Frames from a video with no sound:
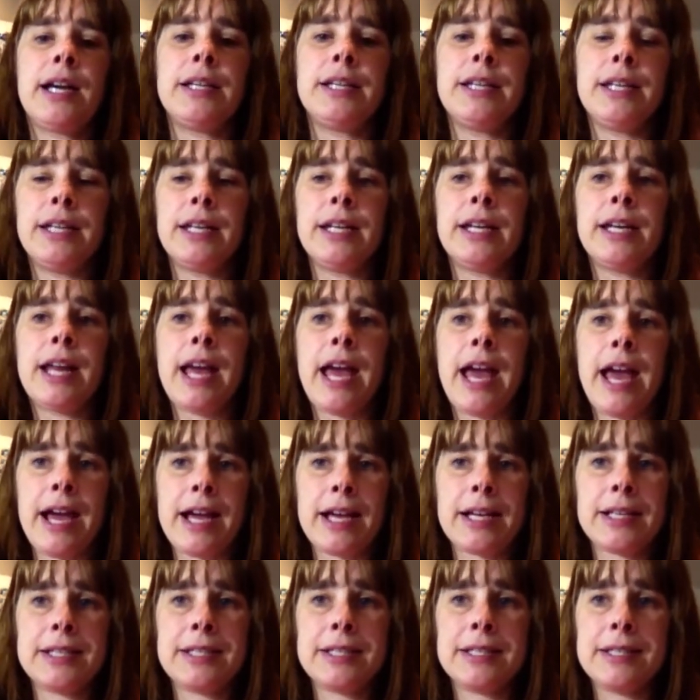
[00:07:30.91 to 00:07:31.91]
I need an
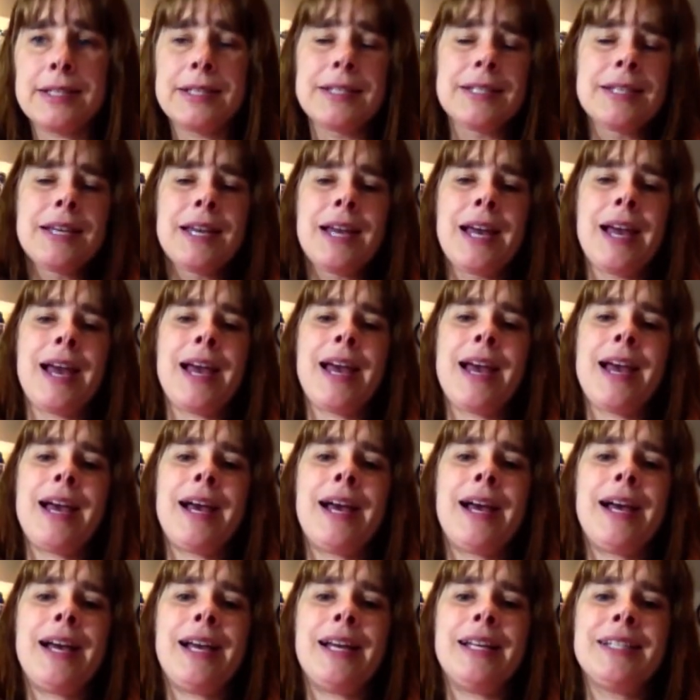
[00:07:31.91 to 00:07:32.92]
X,
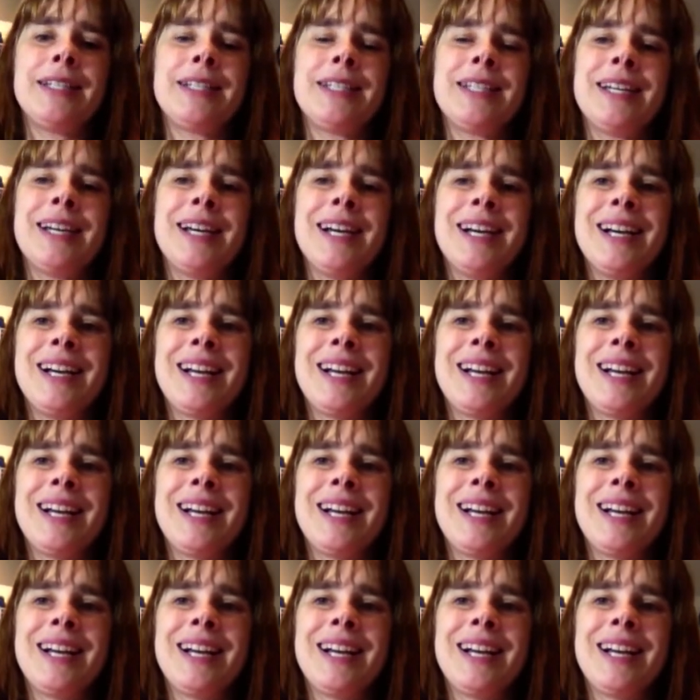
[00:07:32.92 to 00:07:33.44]
and